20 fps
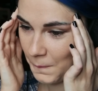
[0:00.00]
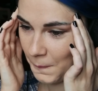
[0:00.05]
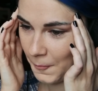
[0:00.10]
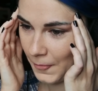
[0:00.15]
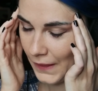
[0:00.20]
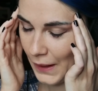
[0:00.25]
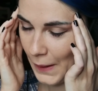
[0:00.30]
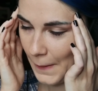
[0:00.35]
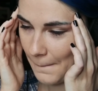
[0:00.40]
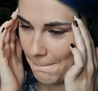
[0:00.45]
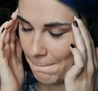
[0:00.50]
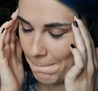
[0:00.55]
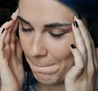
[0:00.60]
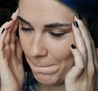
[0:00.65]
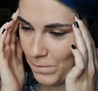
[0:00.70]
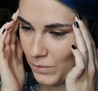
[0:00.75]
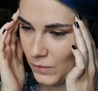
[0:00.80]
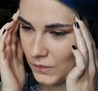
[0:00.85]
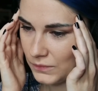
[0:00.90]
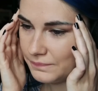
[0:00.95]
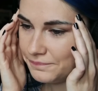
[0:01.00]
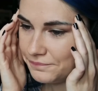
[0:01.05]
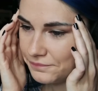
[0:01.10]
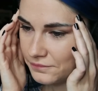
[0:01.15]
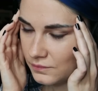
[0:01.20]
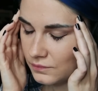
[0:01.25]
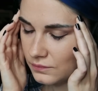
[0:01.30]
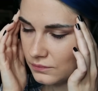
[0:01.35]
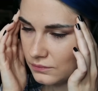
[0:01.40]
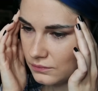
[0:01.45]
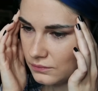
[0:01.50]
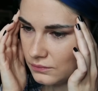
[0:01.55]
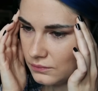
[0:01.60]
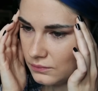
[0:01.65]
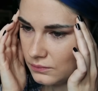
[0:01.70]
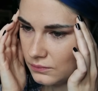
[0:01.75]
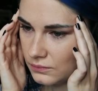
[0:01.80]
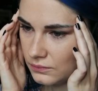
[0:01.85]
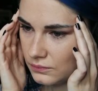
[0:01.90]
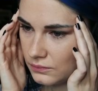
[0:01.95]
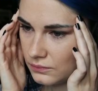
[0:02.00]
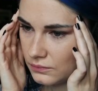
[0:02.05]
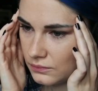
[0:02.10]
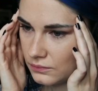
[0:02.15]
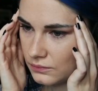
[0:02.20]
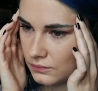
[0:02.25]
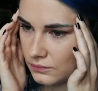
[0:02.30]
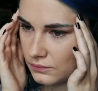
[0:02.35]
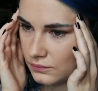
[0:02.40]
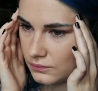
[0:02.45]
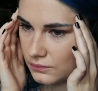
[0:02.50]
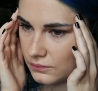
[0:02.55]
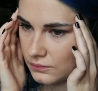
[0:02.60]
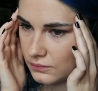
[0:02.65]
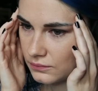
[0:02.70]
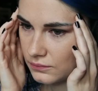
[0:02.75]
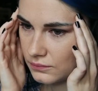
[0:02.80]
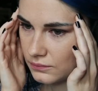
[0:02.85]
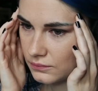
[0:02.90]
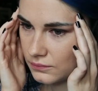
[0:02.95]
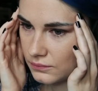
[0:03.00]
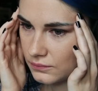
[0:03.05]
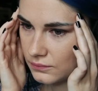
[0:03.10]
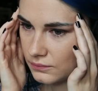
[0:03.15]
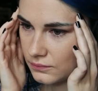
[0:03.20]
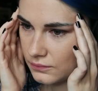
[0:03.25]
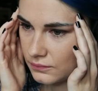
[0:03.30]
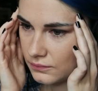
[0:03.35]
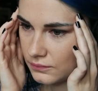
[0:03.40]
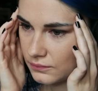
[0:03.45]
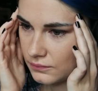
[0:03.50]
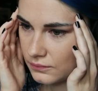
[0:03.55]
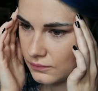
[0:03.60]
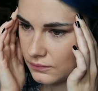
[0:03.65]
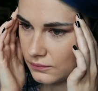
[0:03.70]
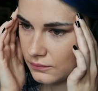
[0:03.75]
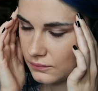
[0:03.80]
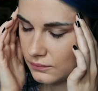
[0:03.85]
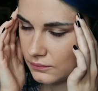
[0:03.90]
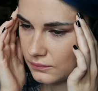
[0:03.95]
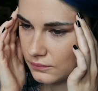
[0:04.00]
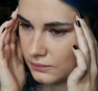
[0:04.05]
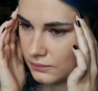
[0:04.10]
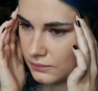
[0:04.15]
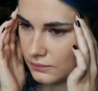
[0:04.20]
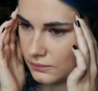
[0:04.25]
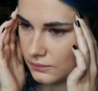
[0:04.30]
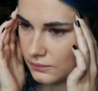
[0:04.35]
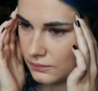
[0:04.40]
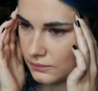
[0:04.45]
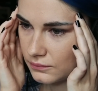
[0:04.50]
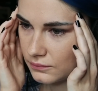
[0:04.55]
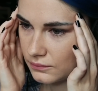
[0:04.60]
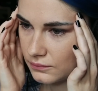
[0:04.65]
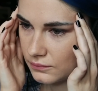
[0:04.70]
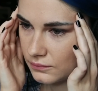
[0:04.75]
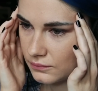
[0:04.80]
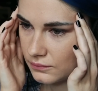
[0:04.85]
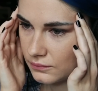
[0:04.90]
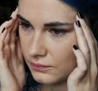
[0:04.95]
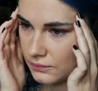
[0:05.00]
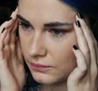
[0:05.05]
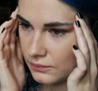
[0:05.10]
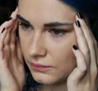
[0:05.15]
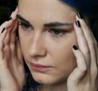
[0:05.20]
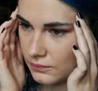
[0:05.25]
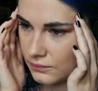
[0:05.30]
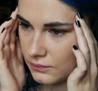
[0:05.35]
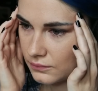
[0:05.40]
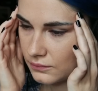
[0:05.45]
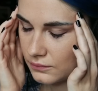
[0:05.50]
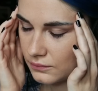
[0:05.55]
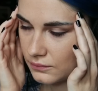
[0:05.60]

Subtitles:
Nobody speaks.